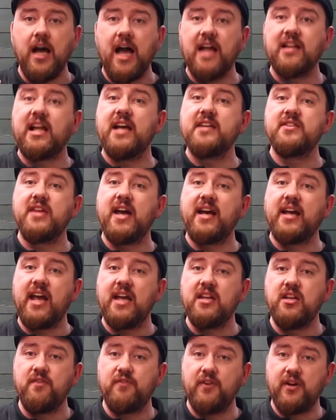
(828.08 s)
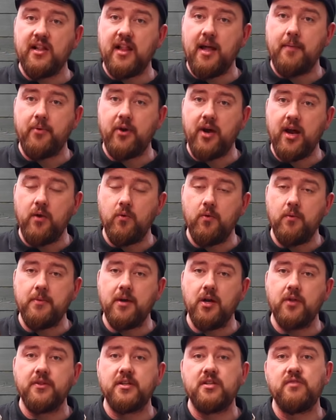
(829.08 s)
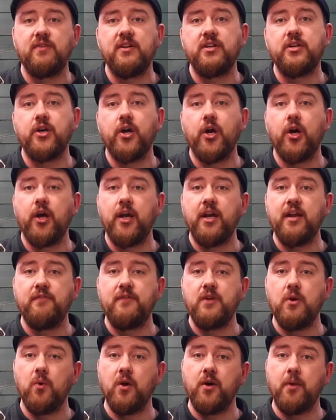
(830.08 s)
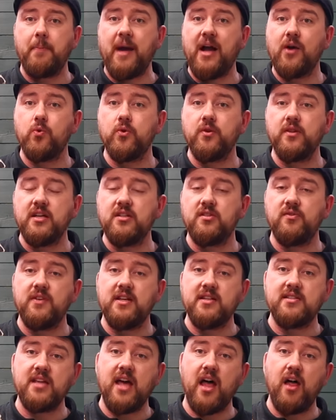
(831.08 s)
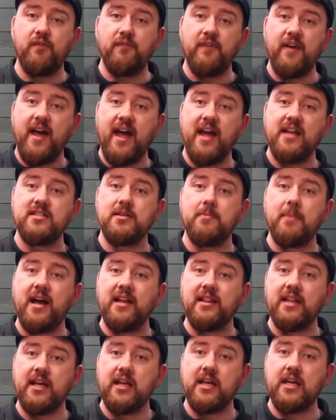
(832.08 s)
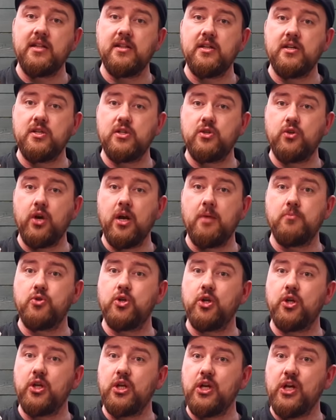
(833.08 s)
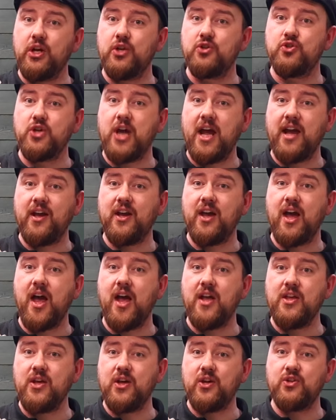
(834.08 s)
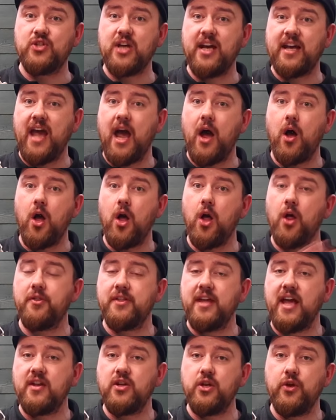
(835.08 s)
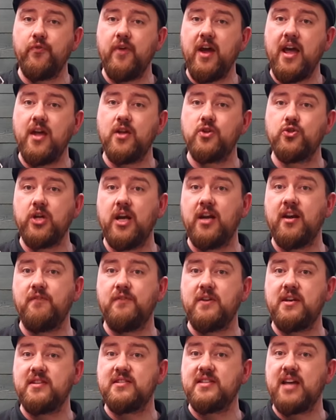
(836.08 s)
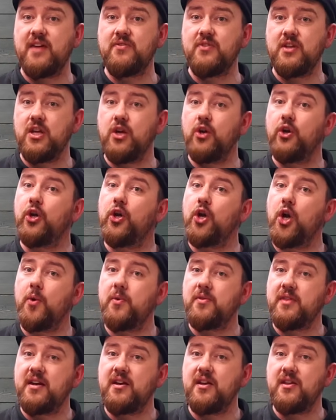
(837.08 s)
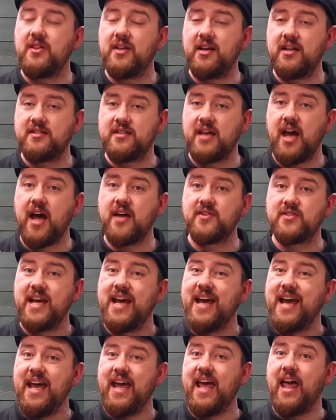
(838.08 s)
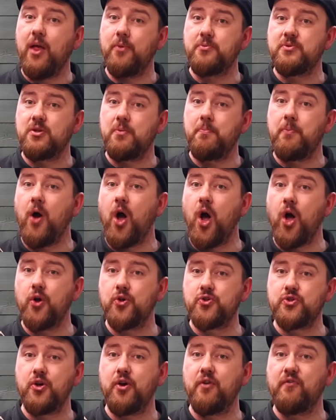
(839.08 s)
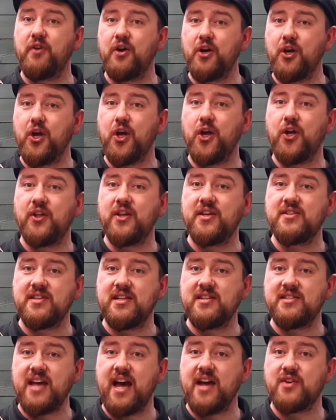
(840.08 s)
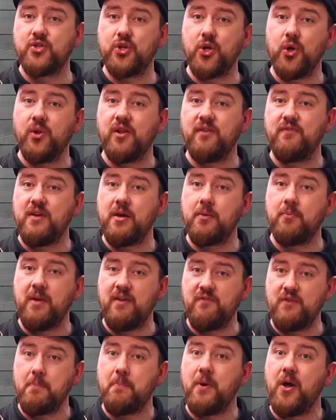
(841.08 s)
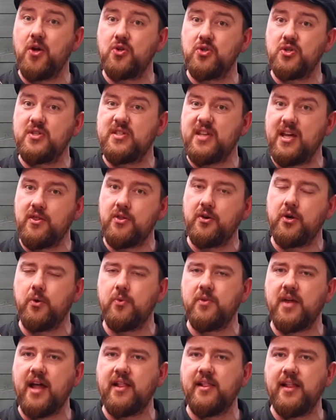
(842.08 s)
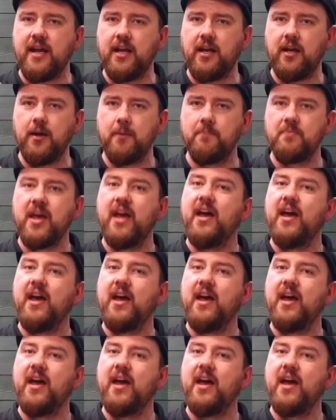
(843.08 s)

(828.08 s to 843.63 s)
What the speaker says: I'd like to thank Enya for collaborating with me on this video, and if you want to bag one of these for yourself, head to my link in the description and you can check out all the Enya range. And if you decide that you're going to go with any of the guitars, it helps support us over at Kirklees Guitar School if you purchase it through that link.